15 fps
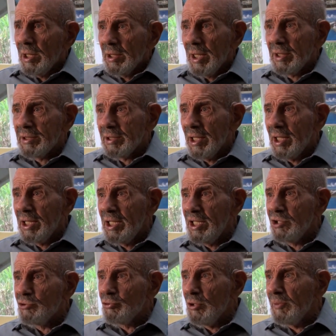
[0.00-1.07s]
They say
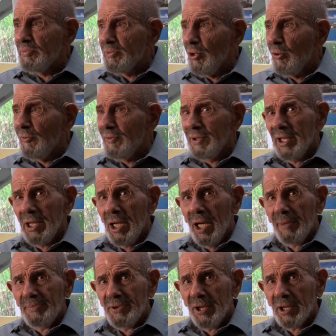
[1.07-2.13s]
he tripped over the
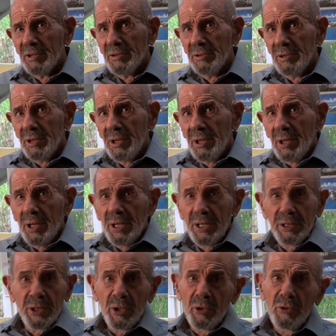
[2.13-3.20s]
object.
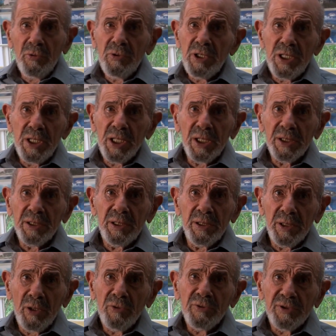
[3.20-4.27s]
You know, he had
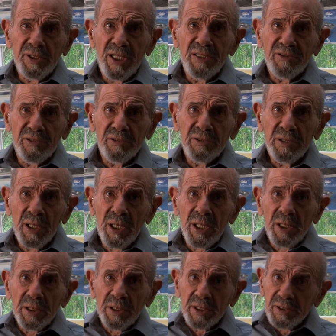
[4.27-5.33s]
no sensors
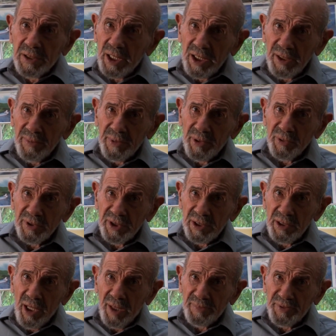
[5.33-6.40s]
to tell him there was
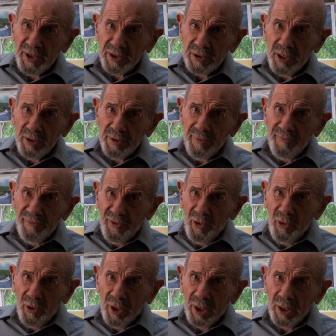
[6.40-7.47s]
an object on the
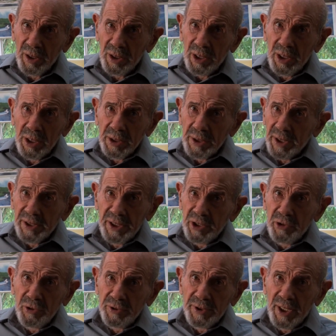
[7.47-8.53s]
floor that he
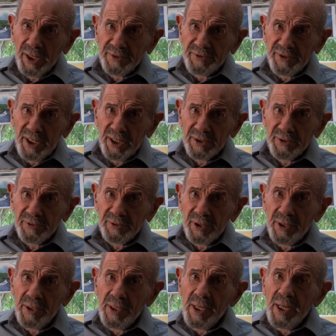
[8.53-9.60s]
could not sense.